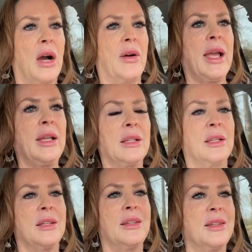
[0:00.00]
All right,
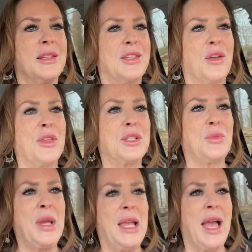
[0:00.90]
so this
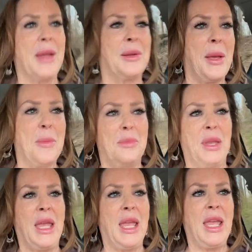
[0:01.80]
weekend,
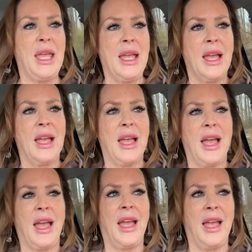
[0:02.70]

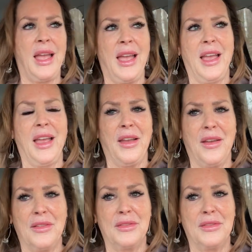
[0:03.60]
behave.